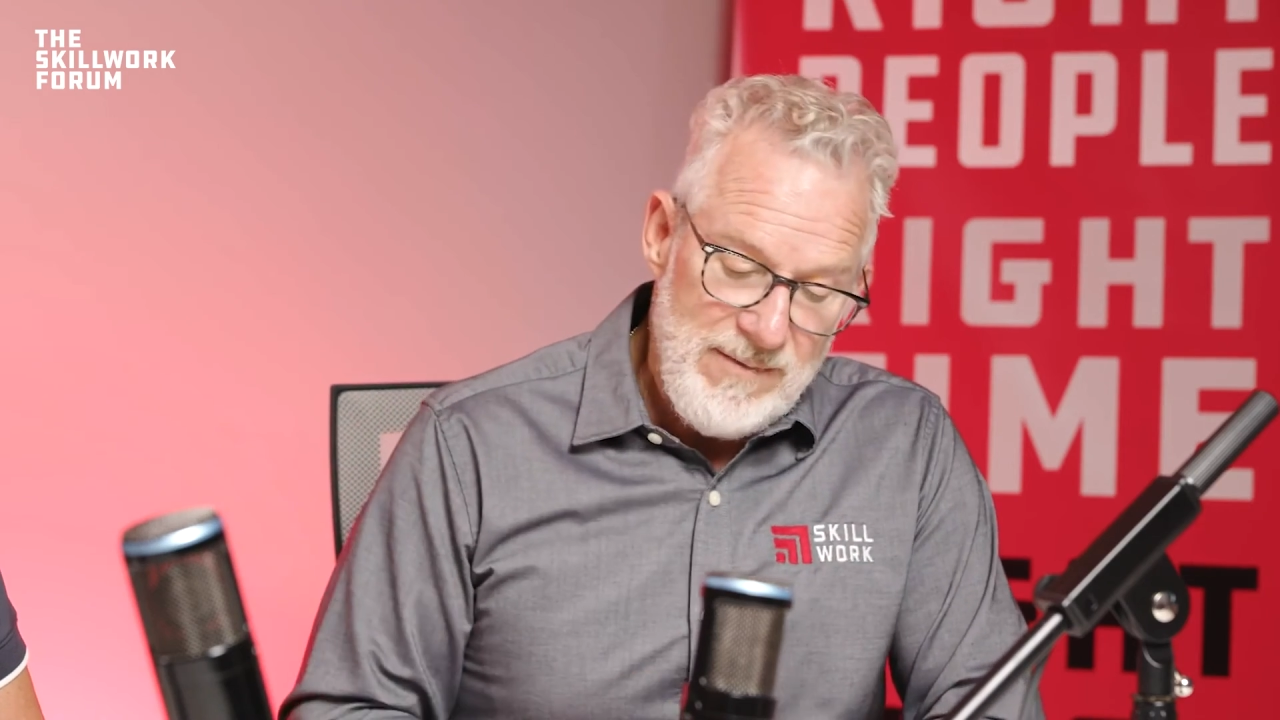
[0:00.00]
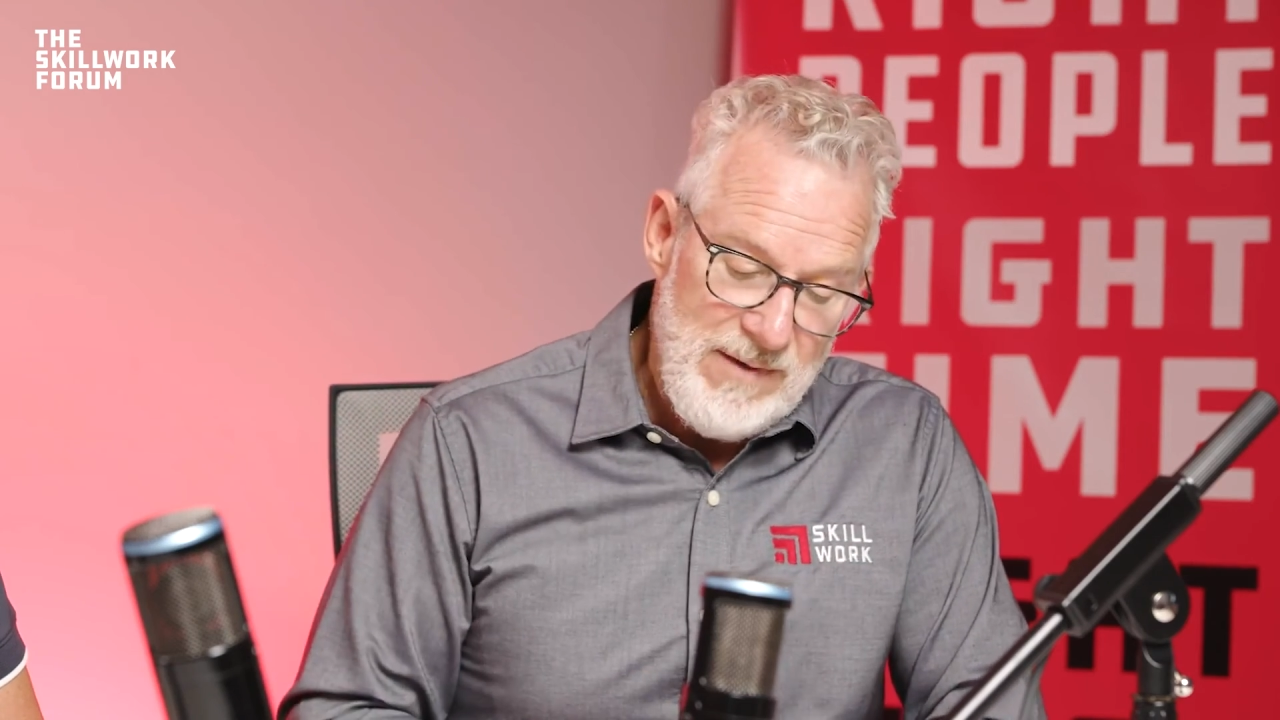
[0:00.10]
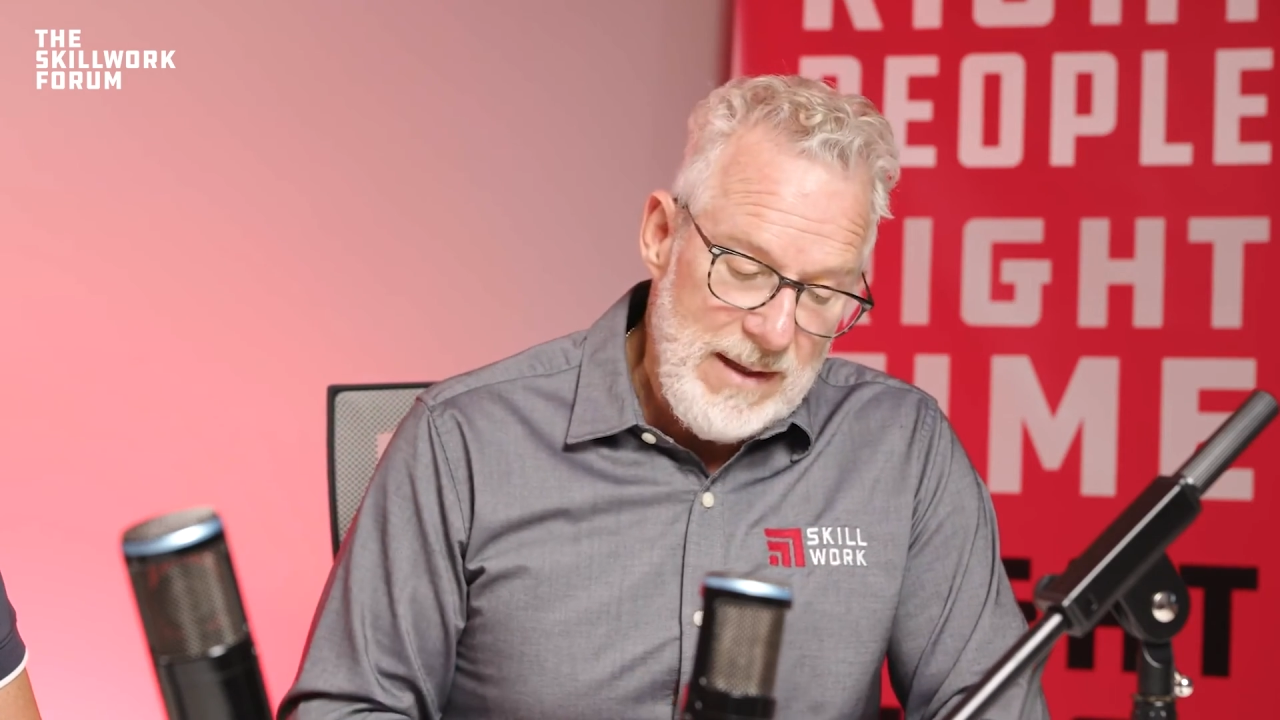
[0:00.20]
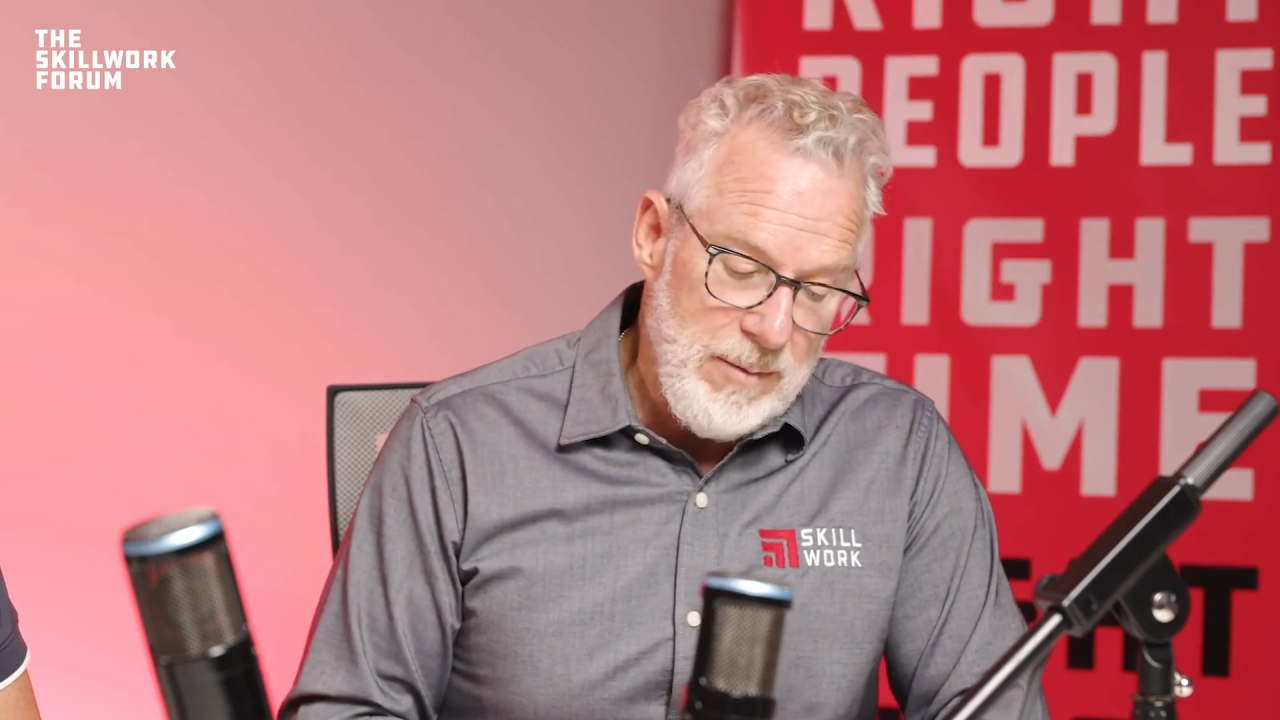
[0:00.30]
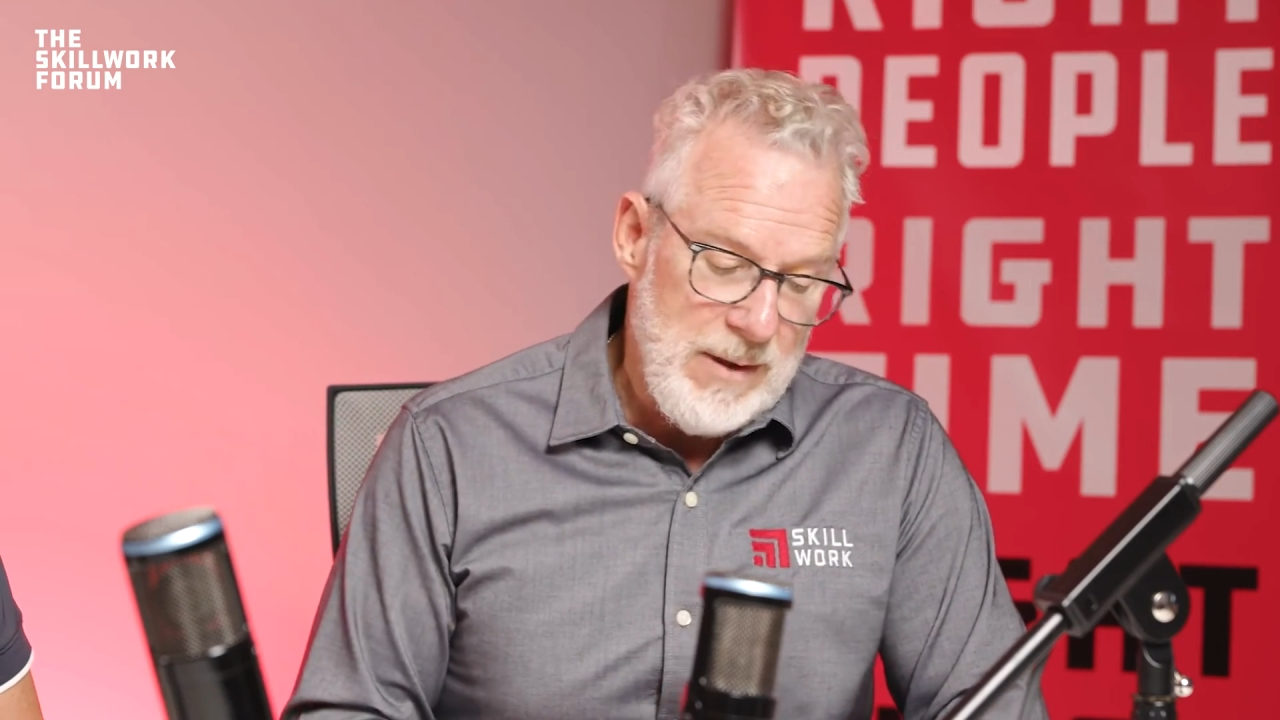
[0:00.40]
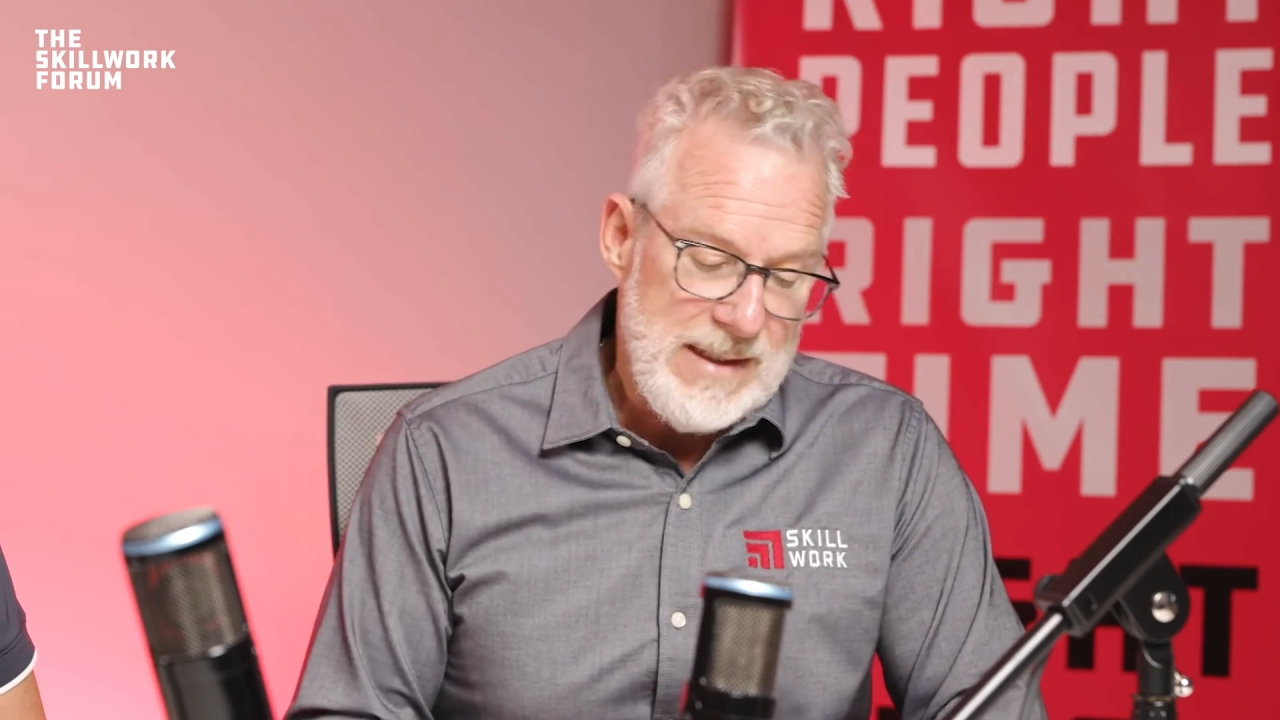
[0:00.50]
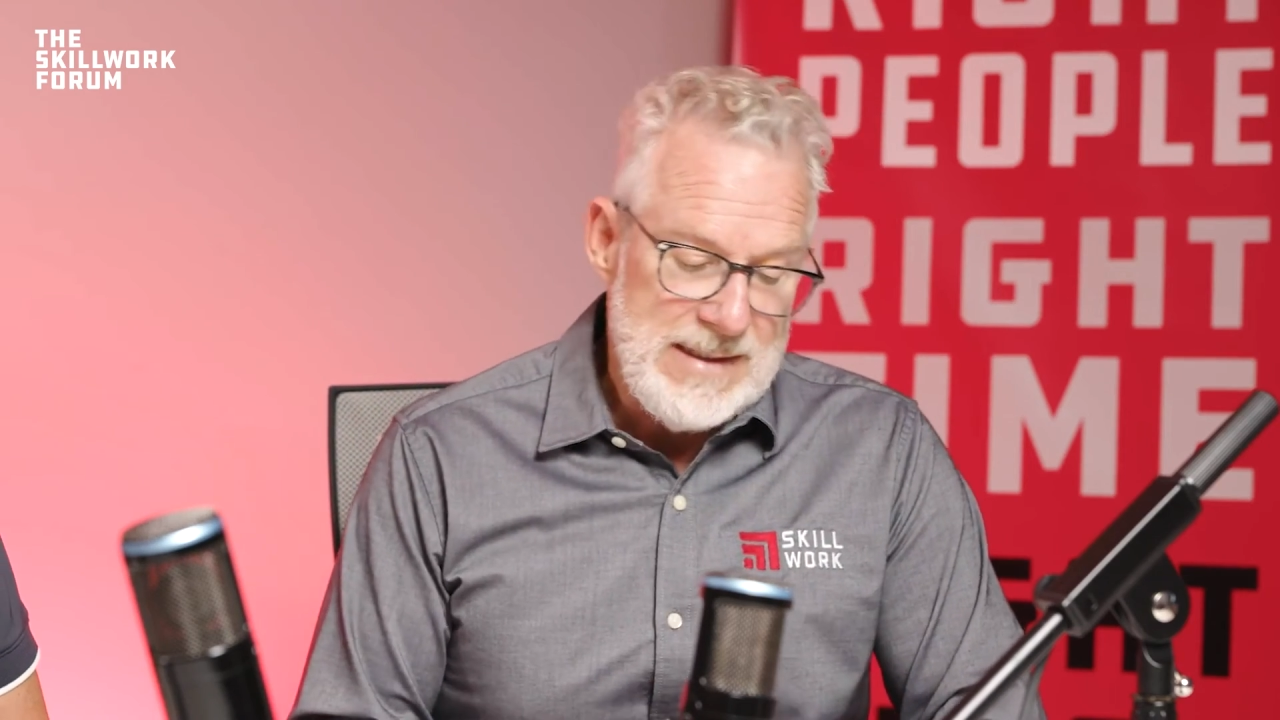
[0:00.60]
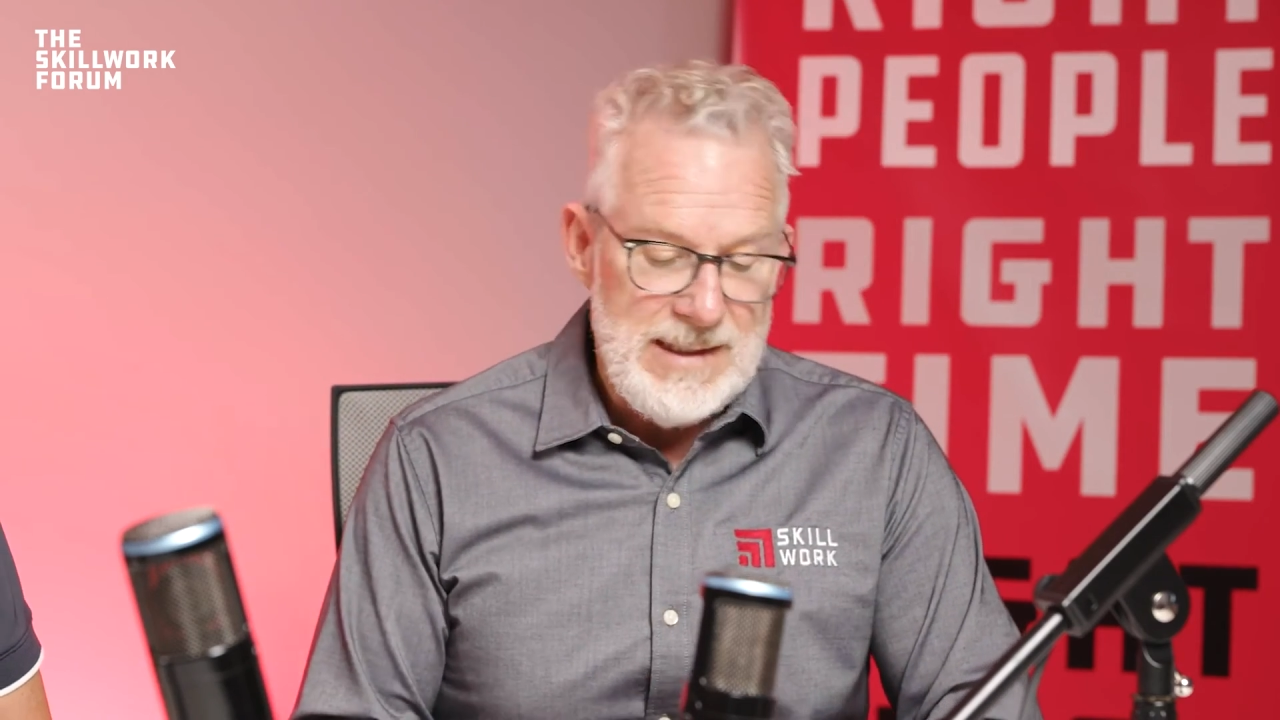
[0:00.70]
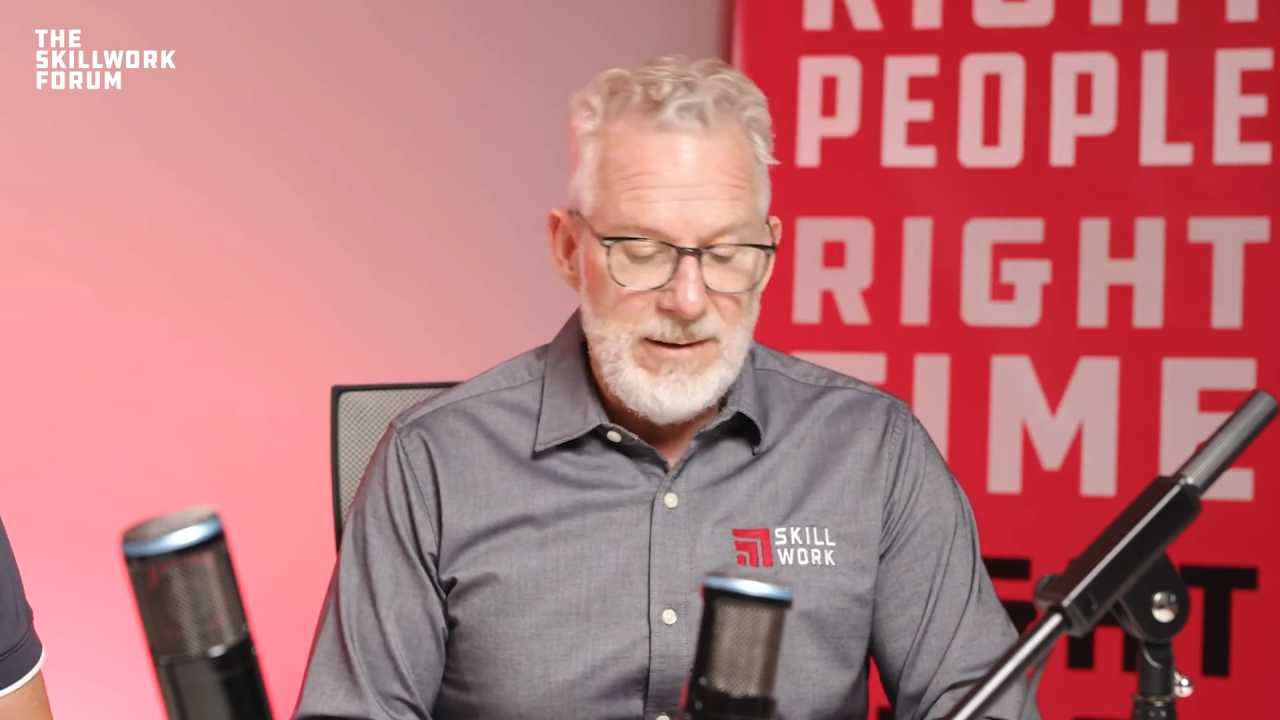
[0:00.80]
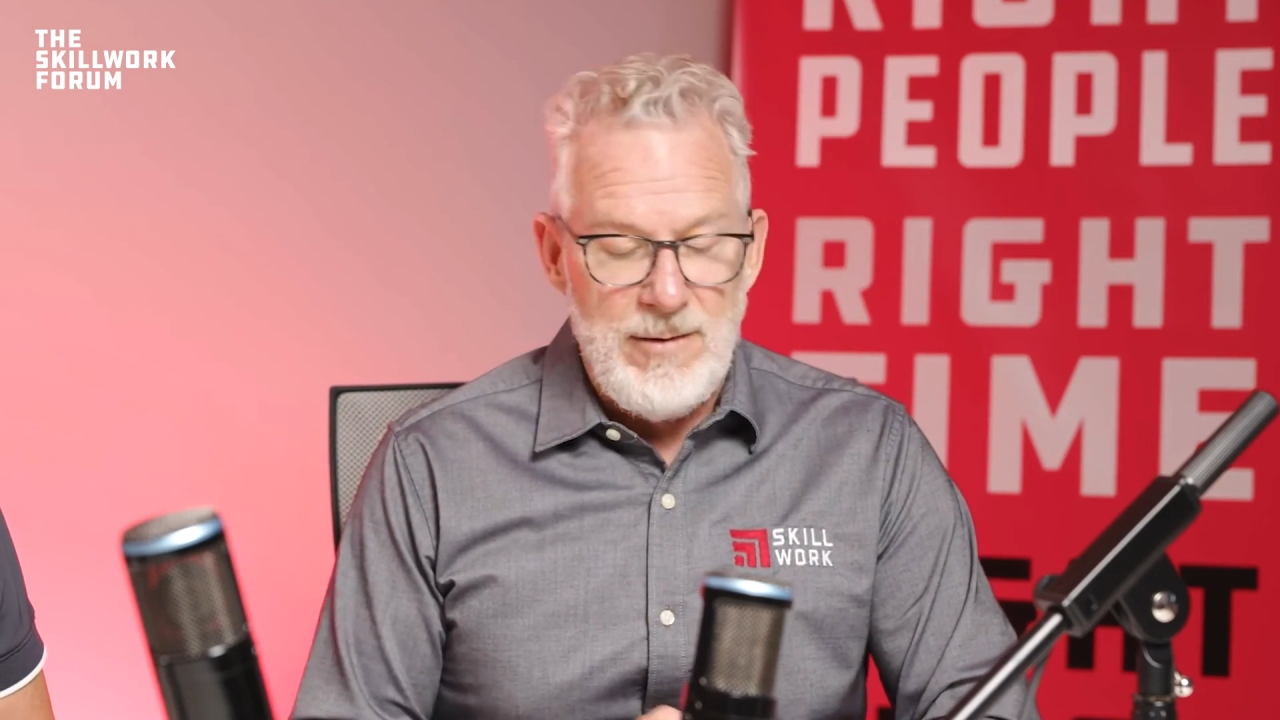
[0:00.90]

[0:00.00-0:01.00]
available and consider